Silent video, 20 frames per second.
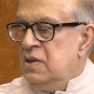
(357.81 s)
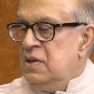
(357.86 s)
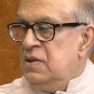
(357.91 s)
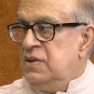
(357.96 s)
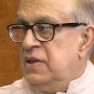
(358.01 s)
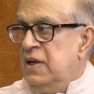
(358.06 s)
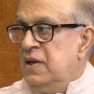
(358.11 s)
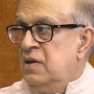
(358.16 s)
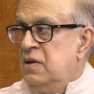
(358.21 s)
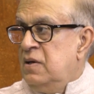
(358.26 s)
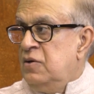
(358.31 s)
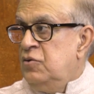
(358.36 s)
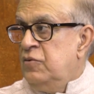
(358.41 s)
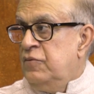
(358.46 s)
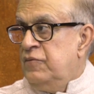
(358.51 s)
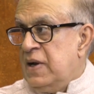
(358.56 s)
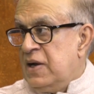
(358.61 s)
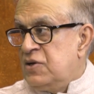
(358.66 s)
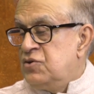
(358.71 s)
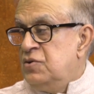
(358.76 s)
then
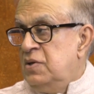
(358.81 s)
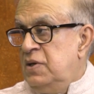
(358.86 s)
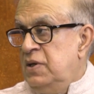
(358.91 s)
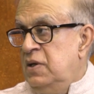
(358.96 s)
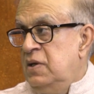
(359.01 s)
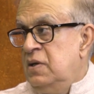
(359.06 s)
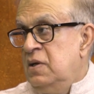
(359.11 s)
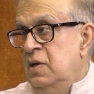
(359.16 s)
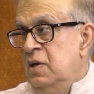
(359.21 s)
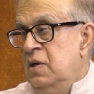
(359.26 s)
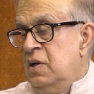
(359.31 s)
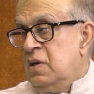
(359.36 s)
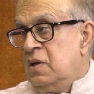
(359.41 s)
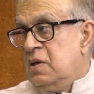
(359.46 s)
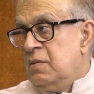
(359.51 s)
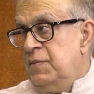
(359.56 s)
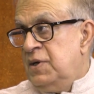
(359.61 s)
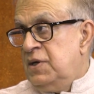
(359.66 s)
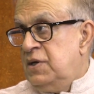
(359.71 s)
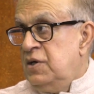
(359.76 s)
you've actually
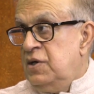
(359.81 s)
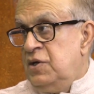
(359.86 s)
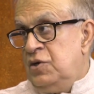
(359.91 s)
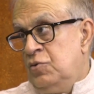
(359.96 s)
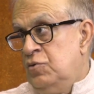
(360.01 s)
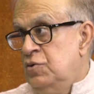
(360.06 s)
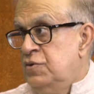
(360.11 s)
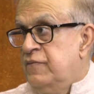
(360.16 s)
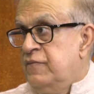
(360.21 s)
committed huge